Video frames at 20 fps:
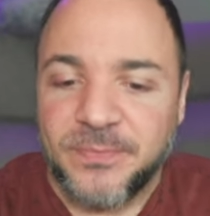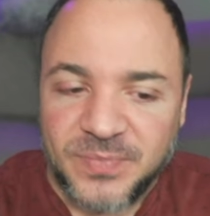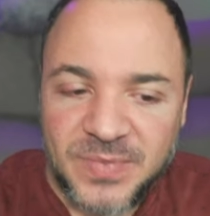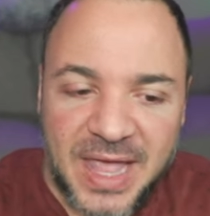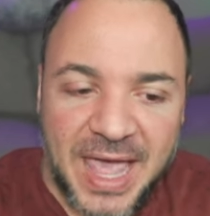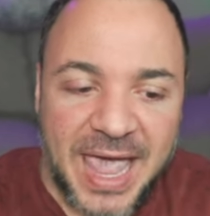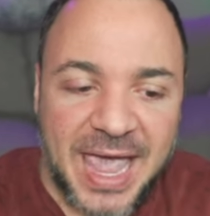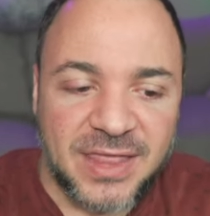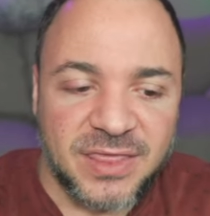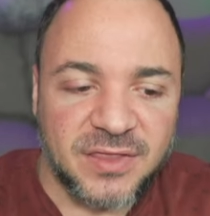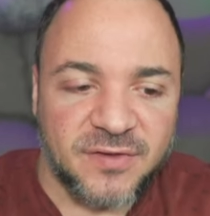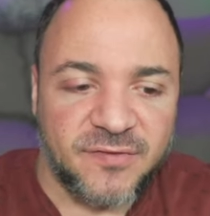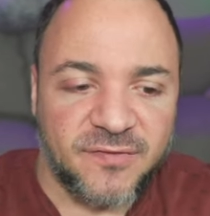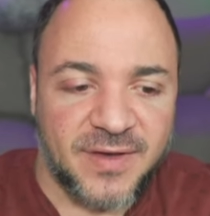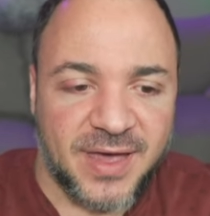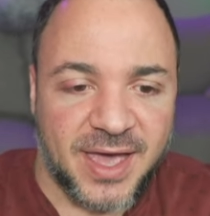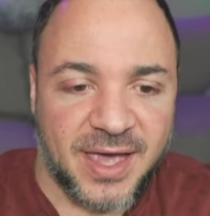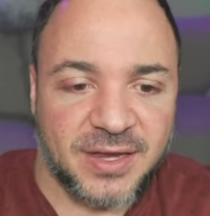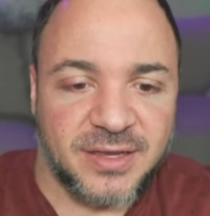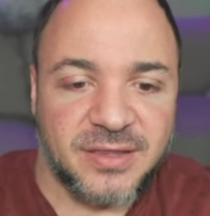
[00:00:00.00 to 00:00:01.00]
and the
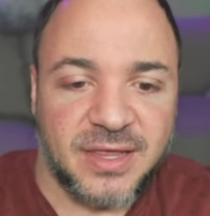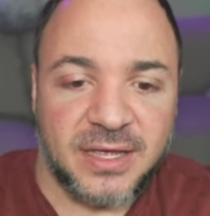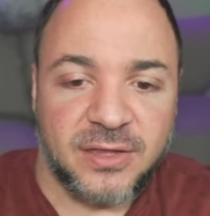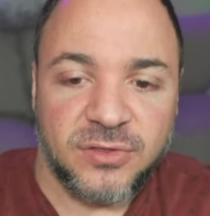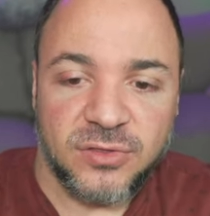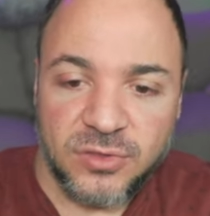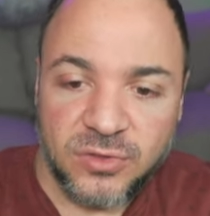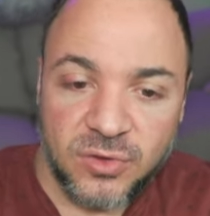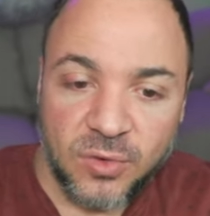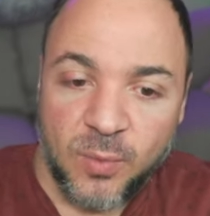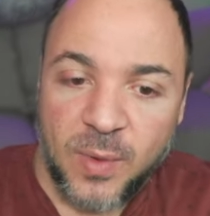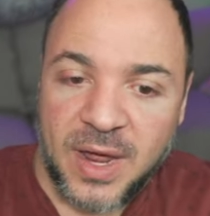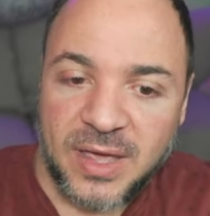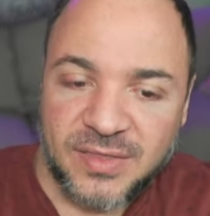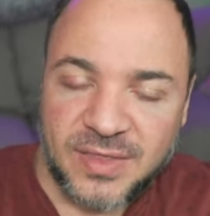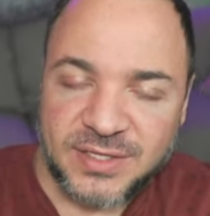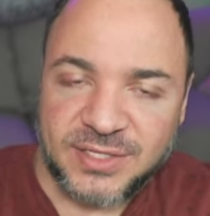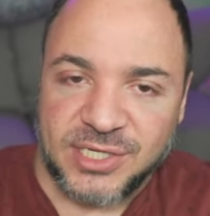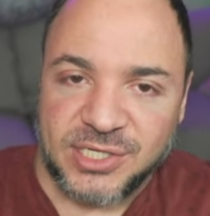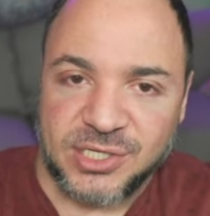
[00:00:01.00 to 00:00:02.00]
fact that the way
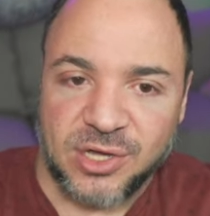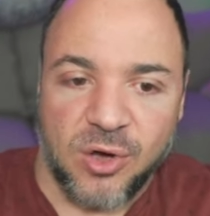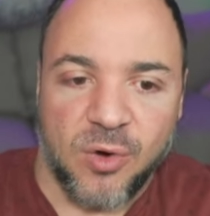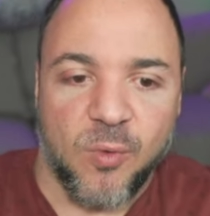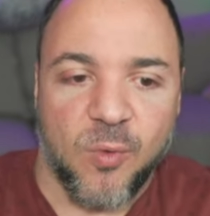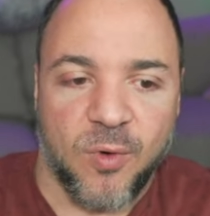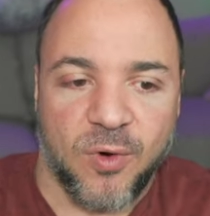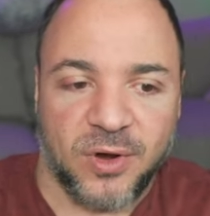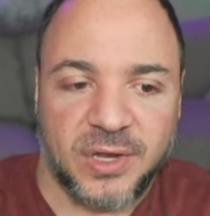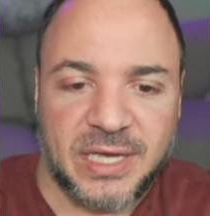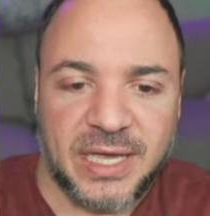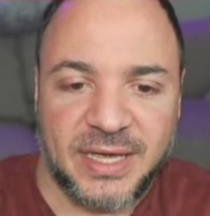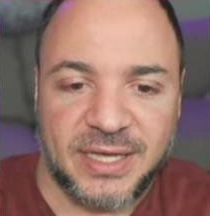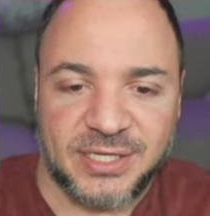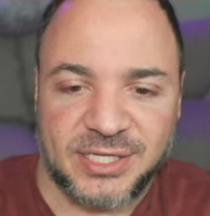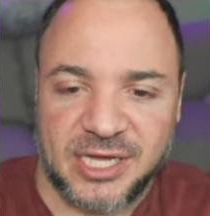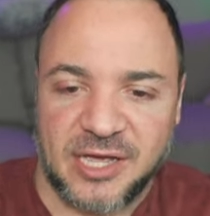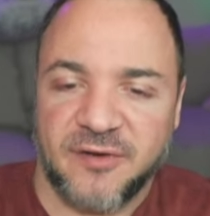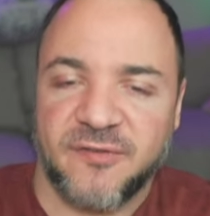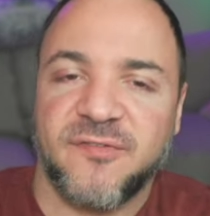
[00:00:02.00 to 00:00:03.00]
this is all working is
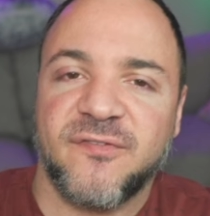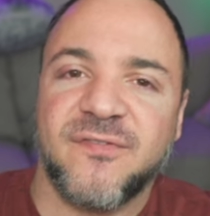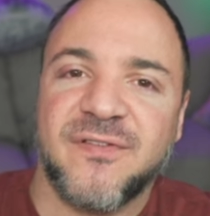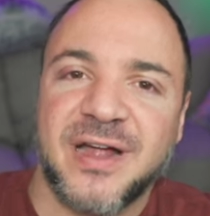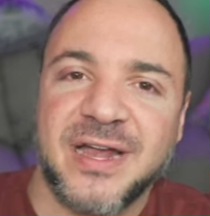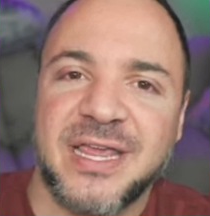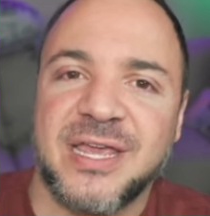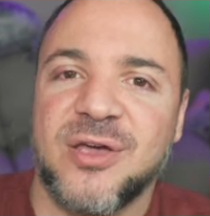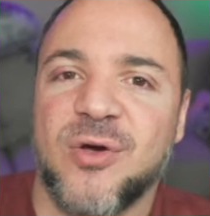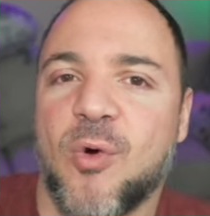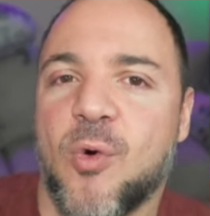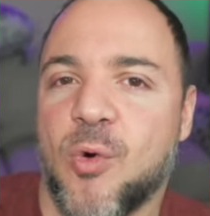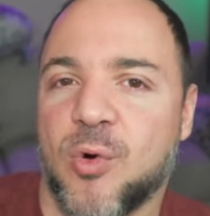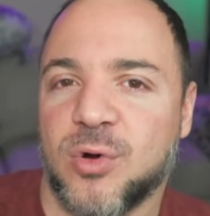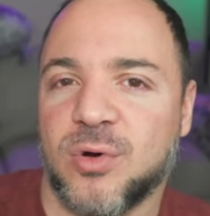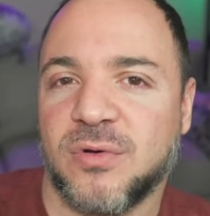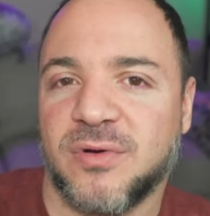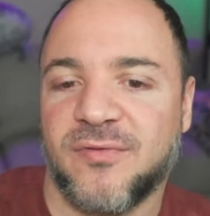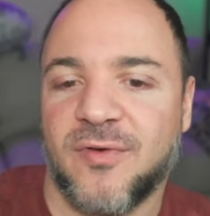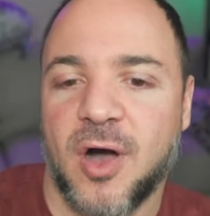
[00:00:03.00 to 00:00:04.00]
like a funny
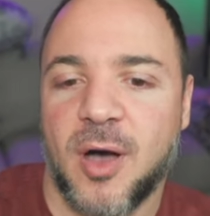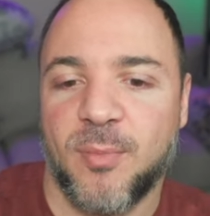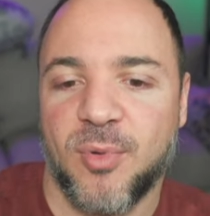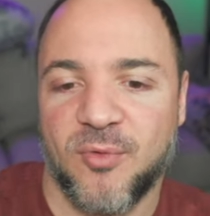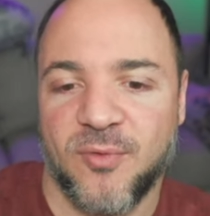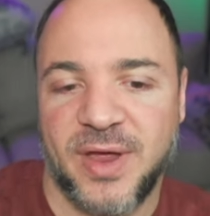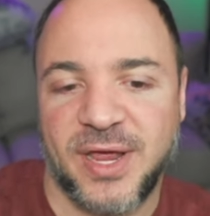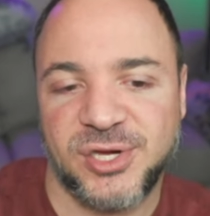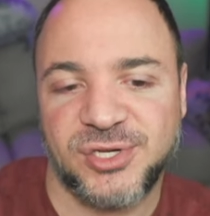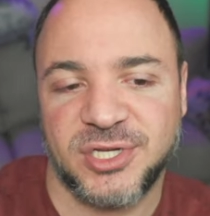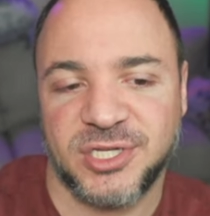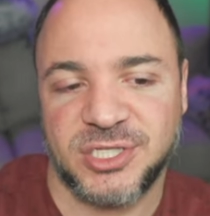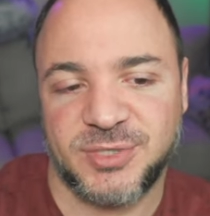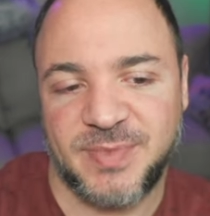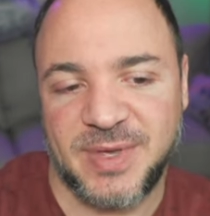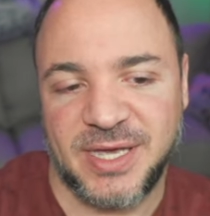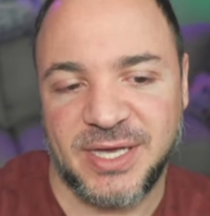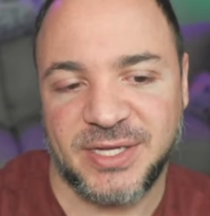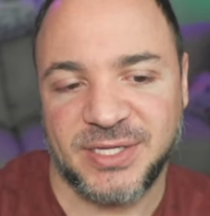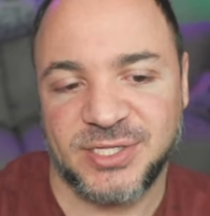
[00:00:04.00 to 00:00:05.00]
order of operations
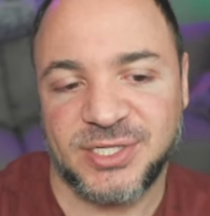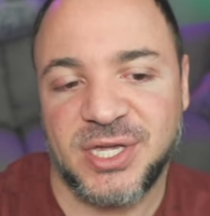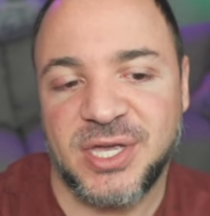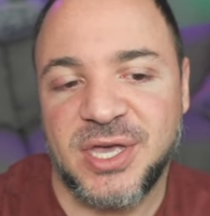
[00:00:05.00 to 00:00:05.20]
because